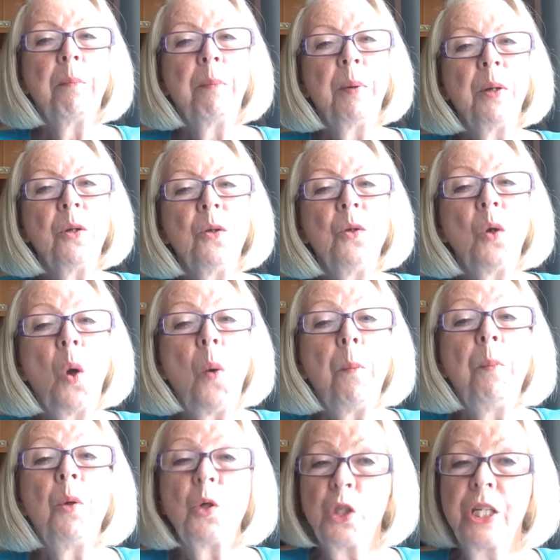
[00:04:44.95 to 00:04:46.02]
but
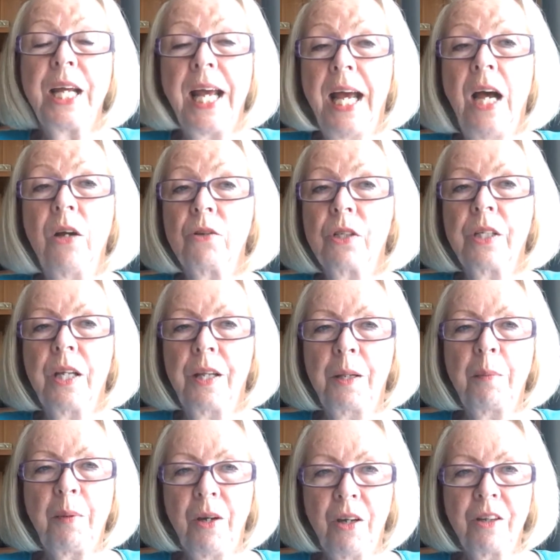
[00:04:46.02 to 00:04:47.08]
not pushing it out to the
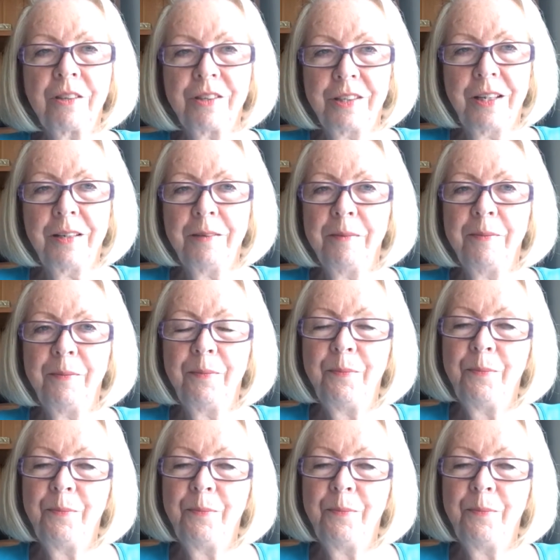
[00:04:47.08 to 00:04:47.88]
other person.